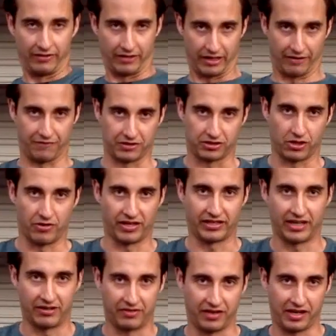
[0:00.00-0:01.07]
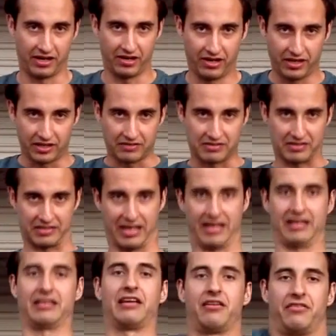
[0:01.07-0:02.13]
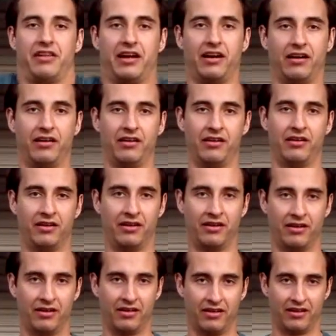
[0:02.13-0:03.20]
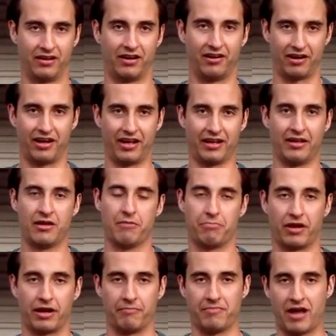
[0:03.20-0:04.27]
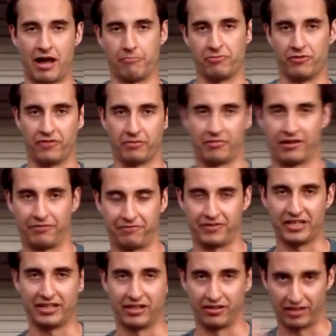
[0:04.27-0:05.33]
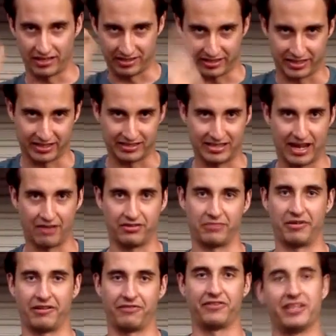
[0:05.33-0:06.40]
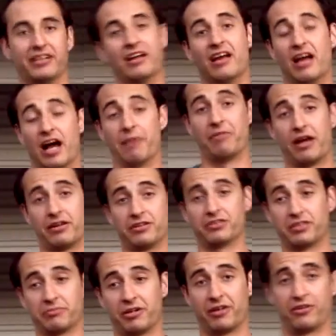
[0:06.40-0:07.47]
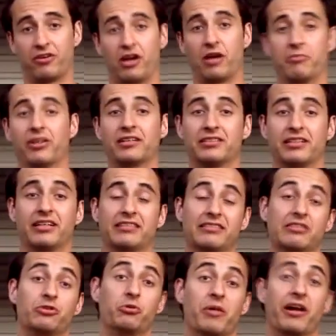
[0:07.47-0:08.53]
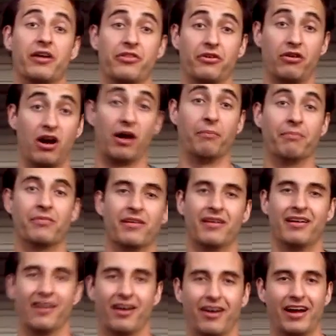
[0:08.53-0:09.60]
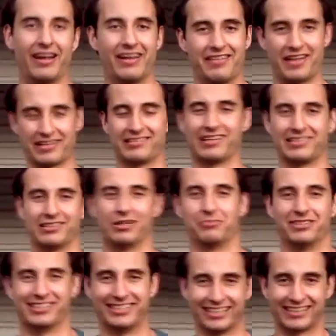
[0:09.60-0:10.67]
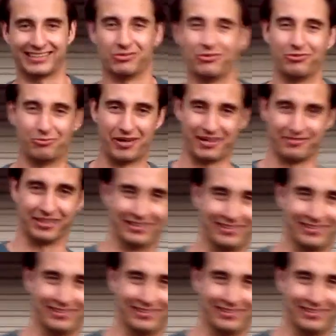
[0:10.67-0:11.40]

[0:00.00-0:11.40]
If it's going down there, it's staying down there. Alright? But I'm not moving my feet unless it gets down to my feet. I'm not using my other arm unless it gets to my other arm. Alright? That's lesson number 6, waving.